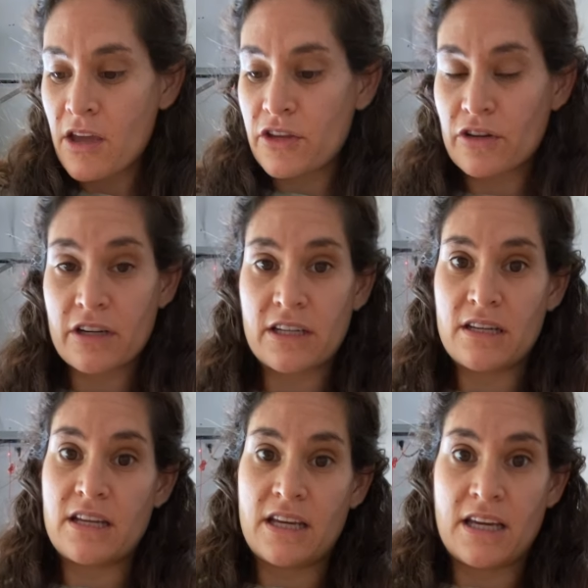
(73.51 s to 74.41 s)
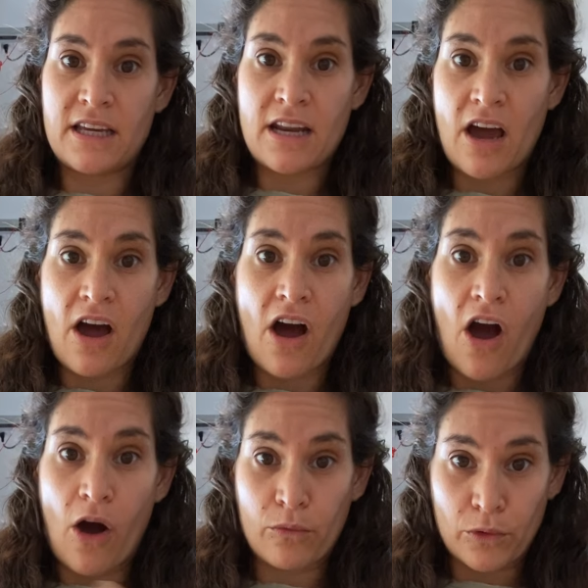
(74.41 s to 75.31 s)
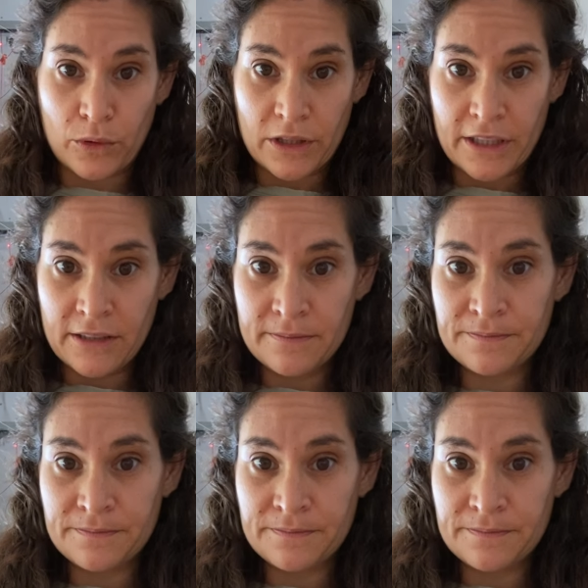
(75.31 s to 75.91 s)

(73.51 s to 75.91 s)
You're gonna need a ruler.